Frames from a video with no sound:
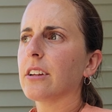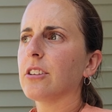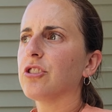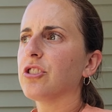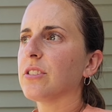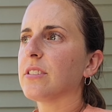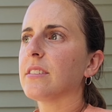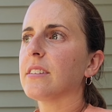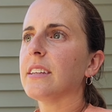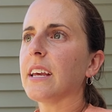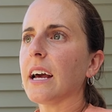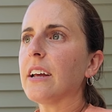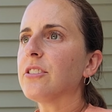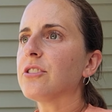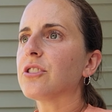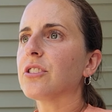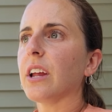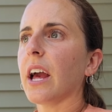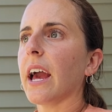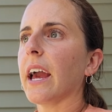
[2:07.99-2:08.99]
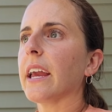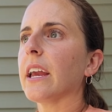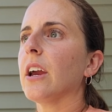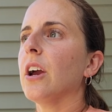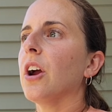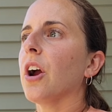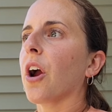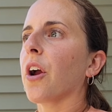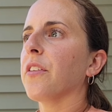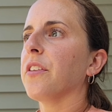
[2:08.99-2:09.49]
just yesterday
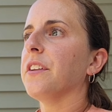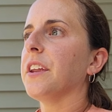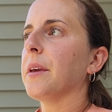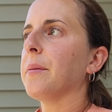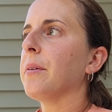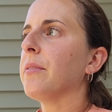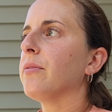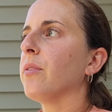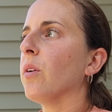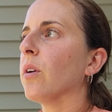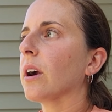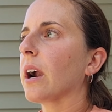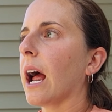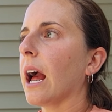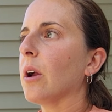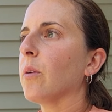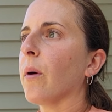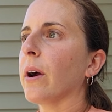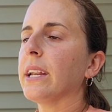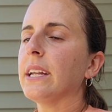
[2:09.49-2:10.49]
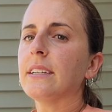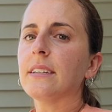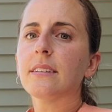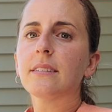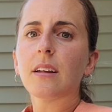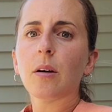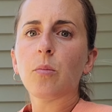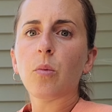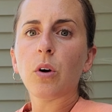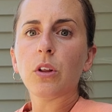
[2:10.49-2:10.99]
or the day before, I went into
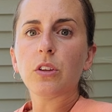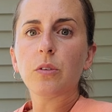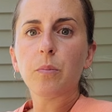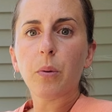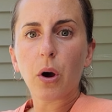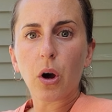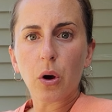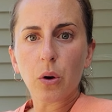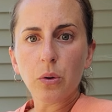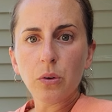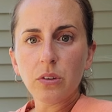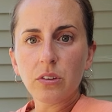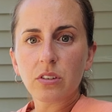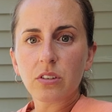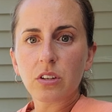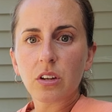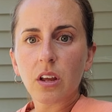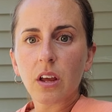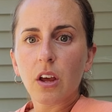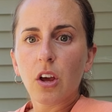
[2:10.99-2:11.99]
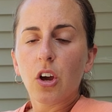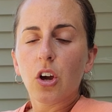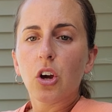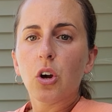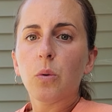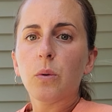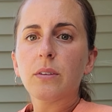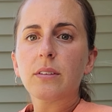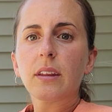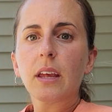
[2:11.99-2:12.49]
someone's post who
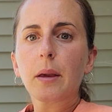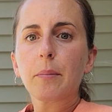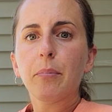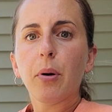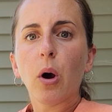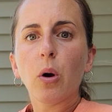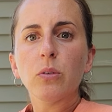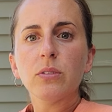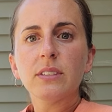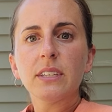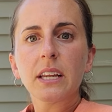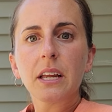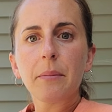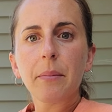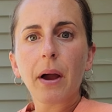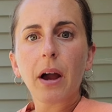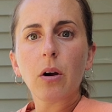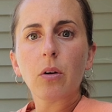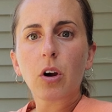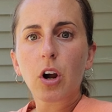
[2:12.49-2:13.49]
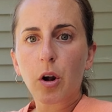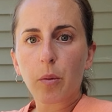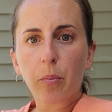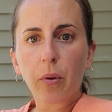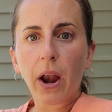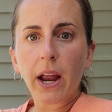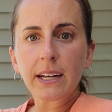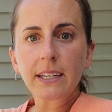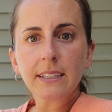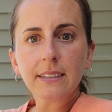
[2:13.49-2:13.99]
was posting about her
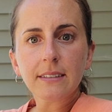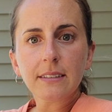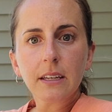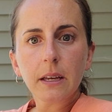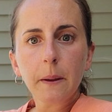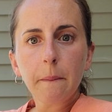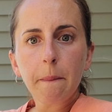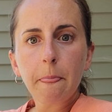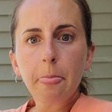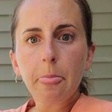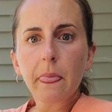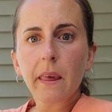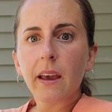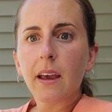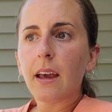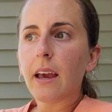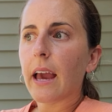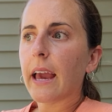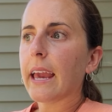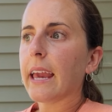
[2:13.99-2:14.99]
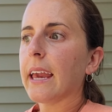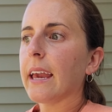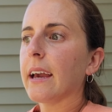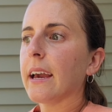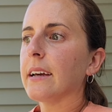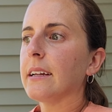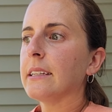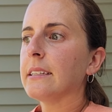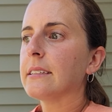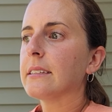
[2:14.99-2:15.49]
pregnancy,
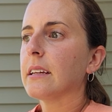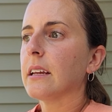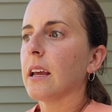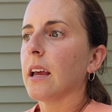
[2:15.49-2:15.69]
and